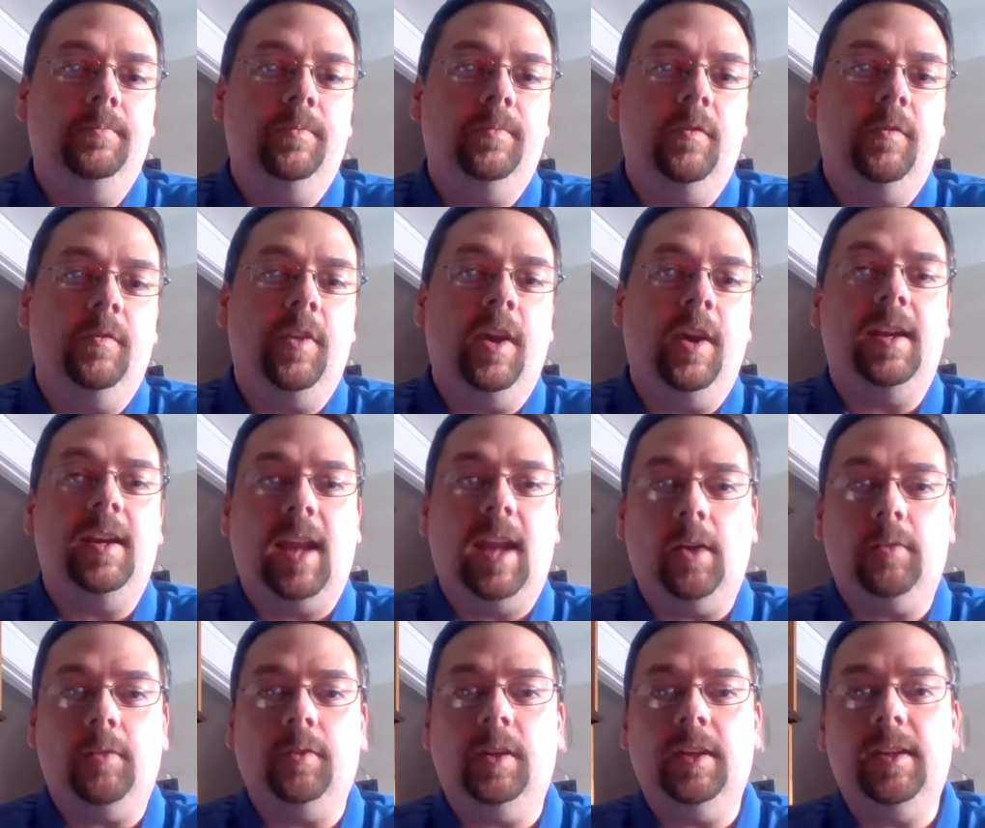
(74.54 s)
very
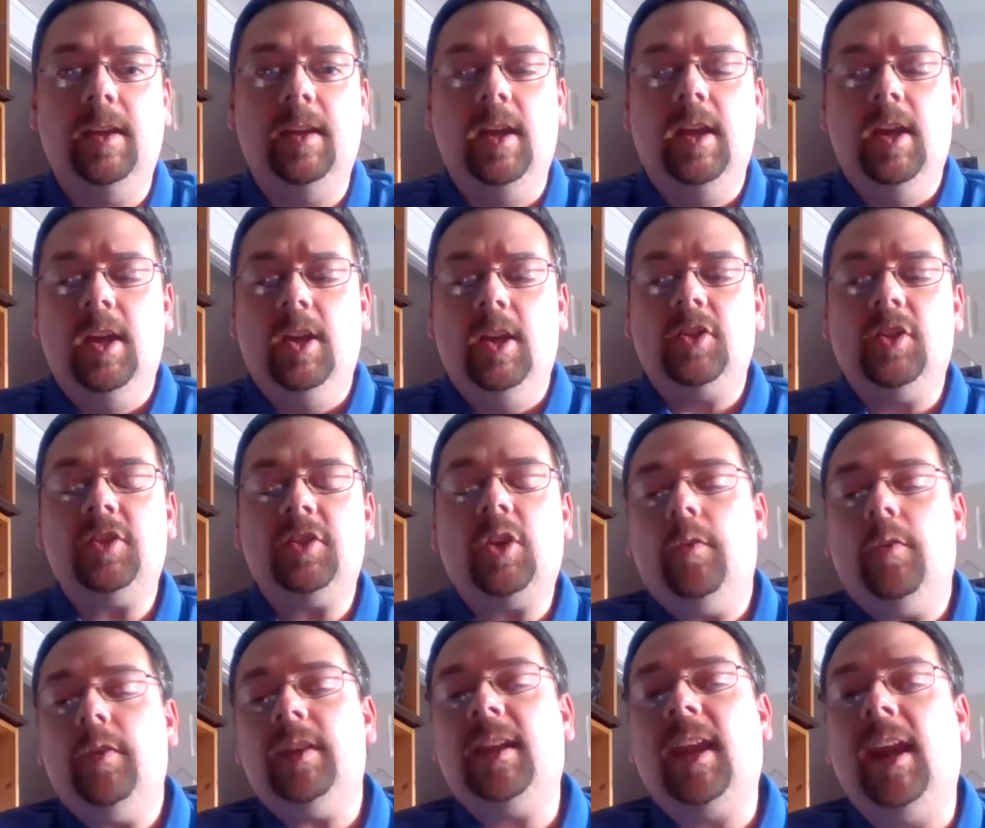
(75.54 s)
carefully. So let's go
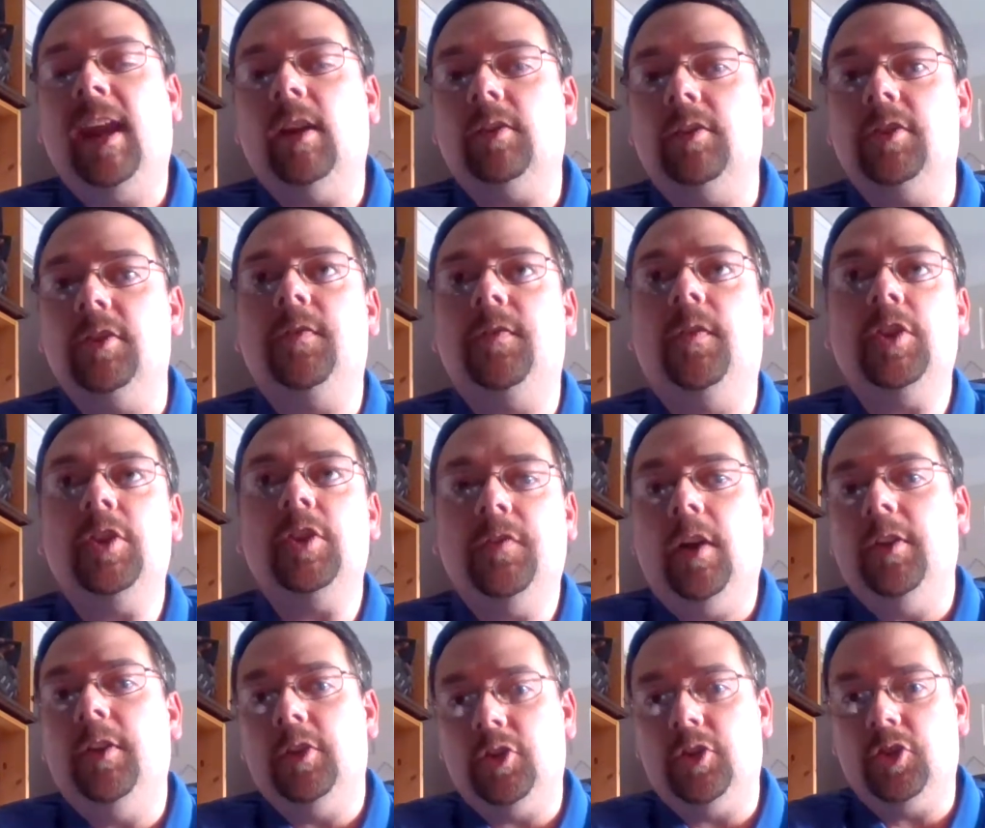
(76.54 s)
over the characters. First of
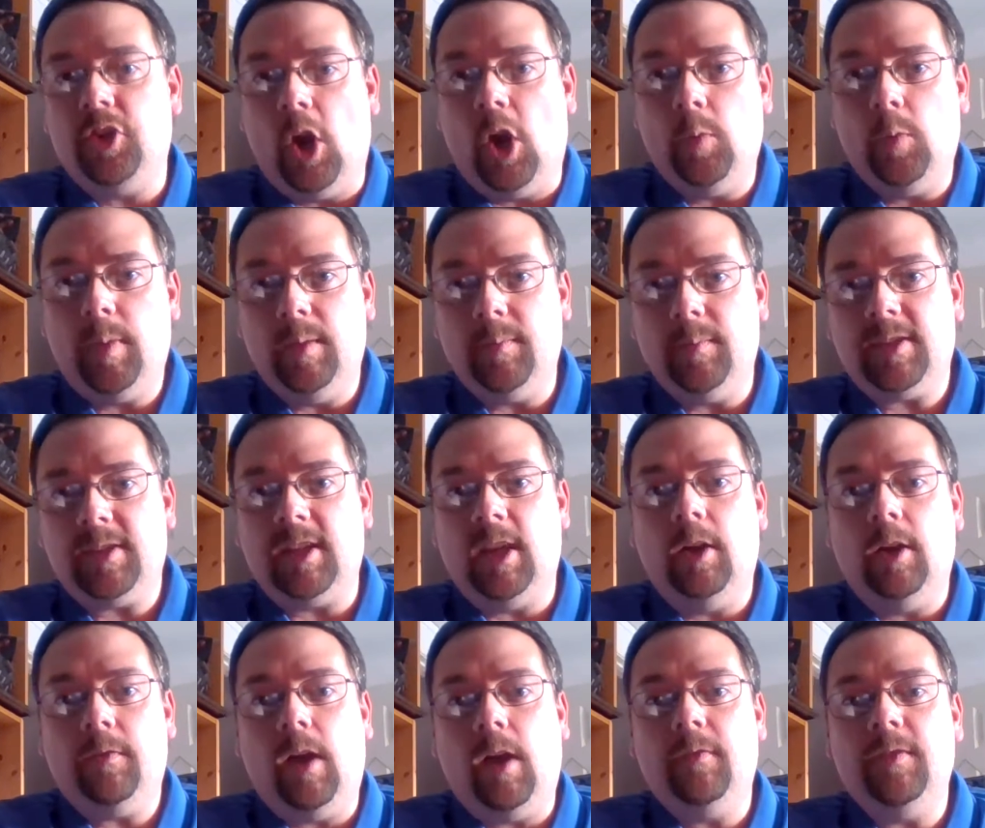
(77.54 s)
all, there's Job
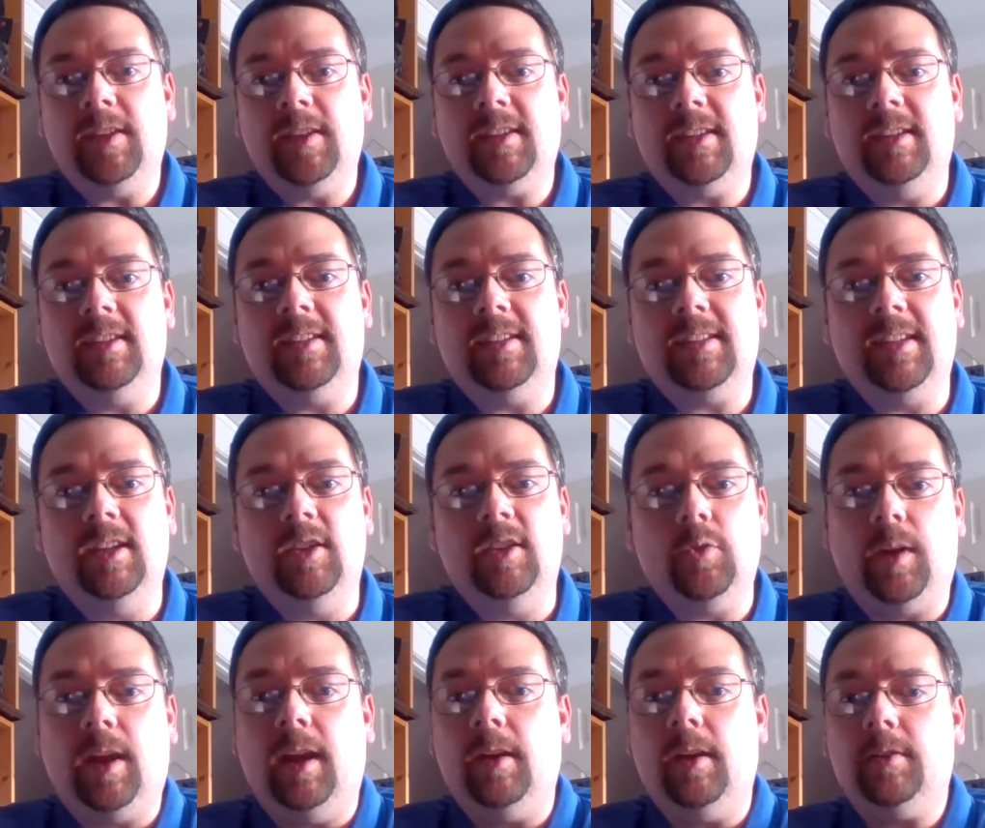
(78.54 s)
himself, obviously the
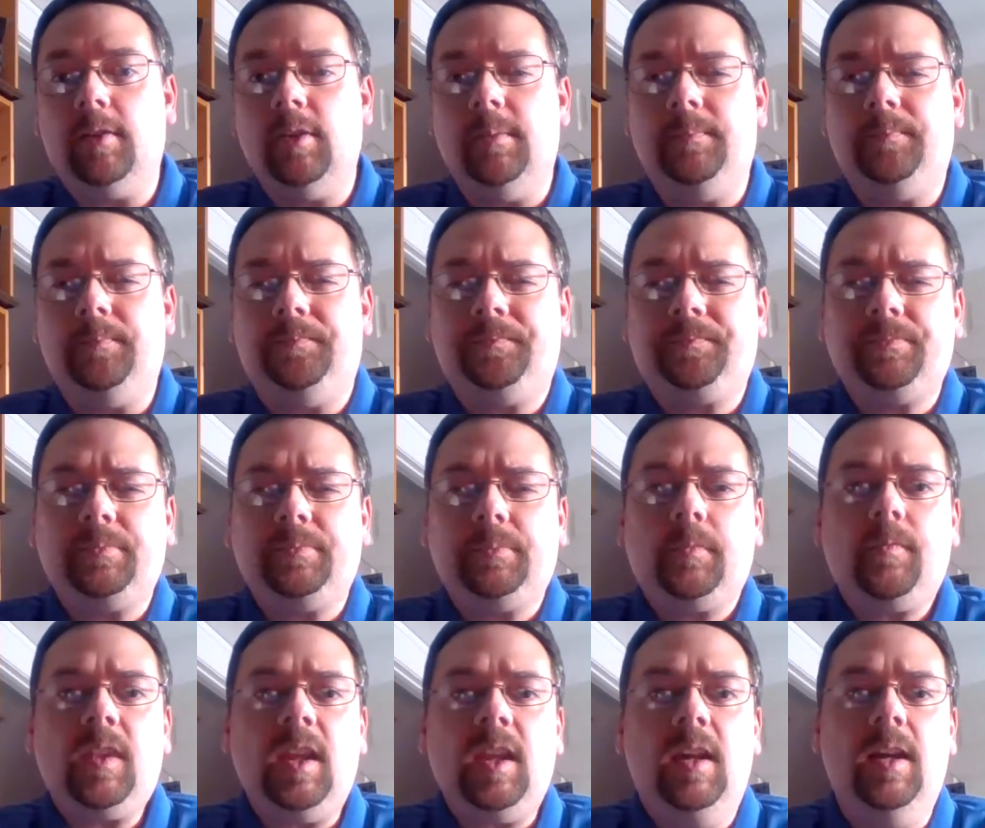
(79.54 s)
central character.
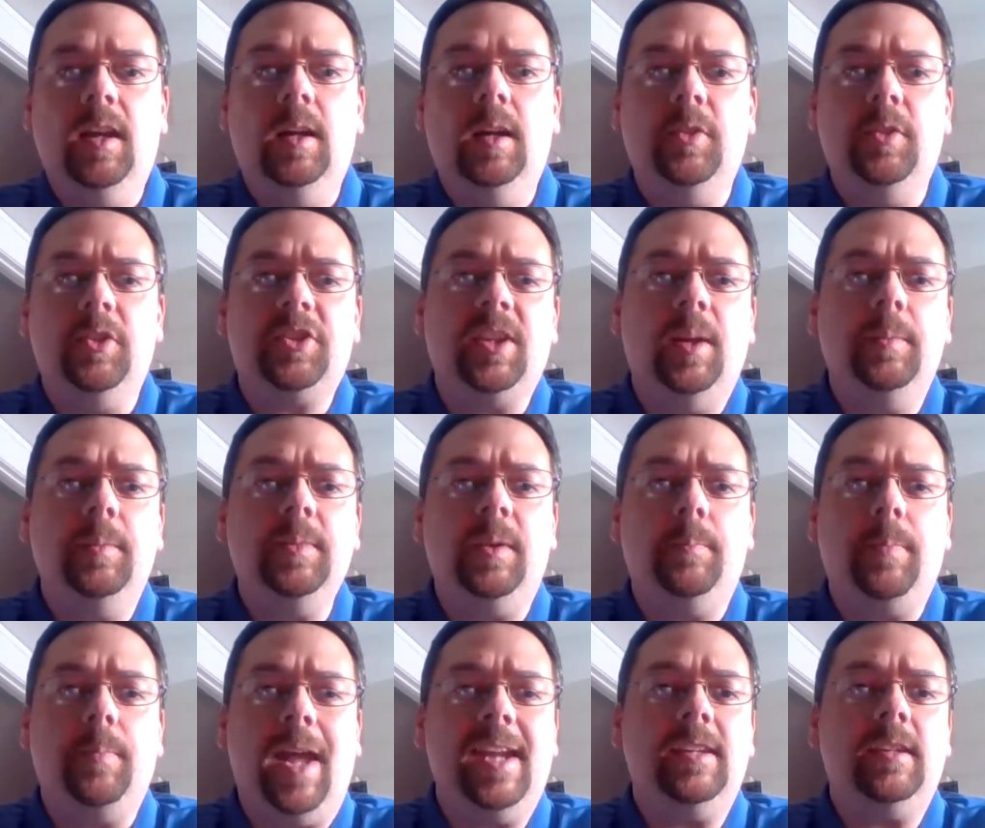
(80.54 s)
There's some
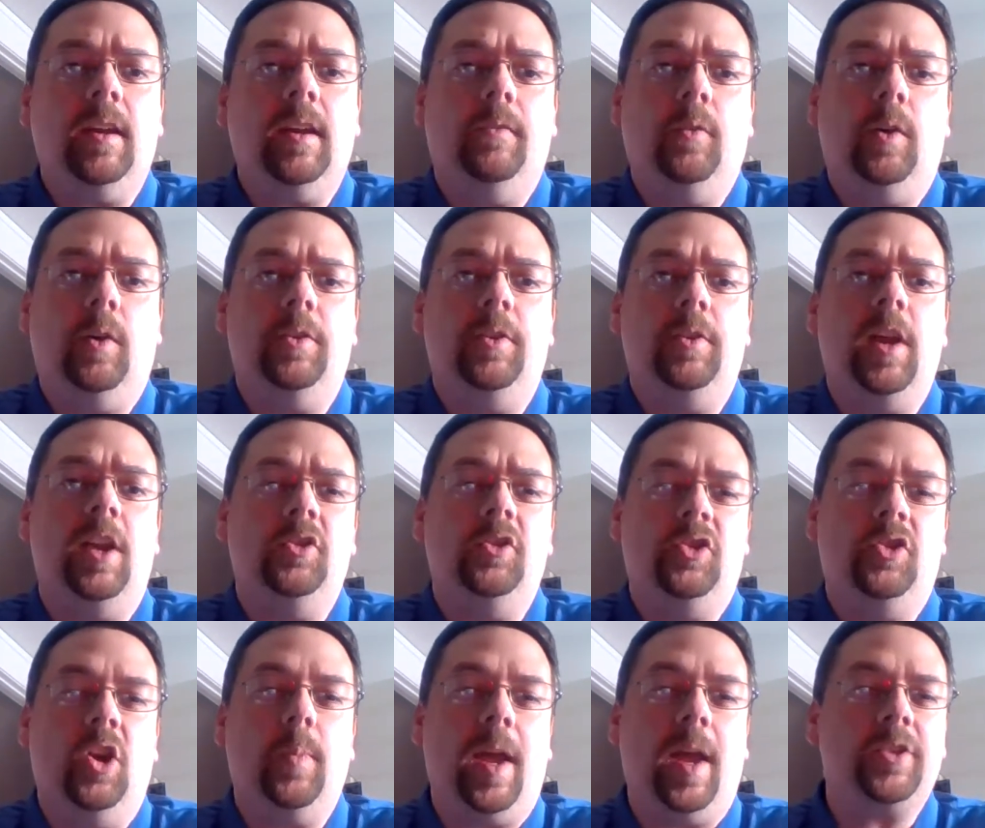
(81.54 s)
debate of whether or not
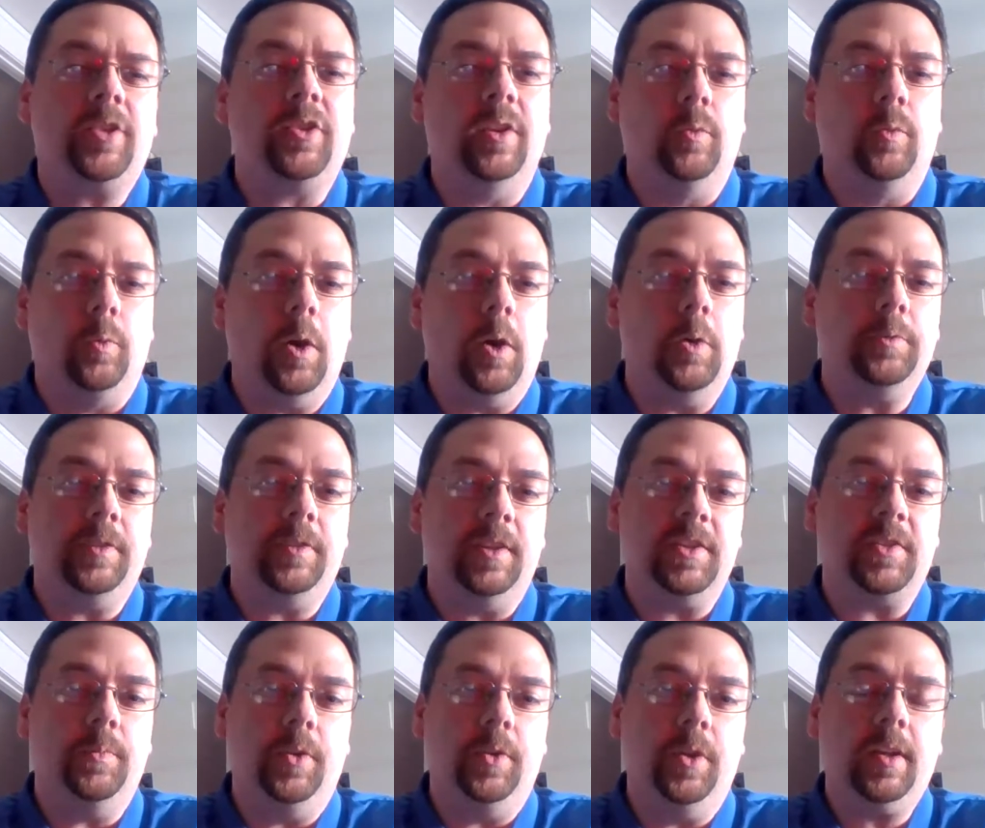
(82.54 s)
Job actually wrote
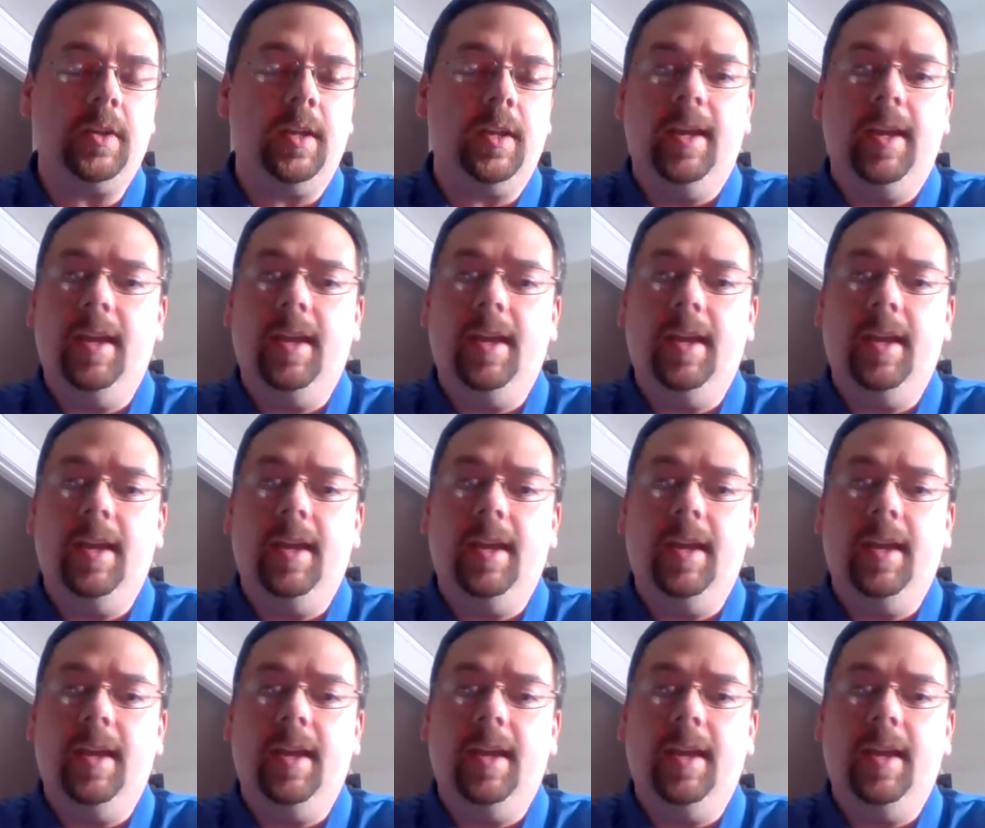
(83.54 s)
this book,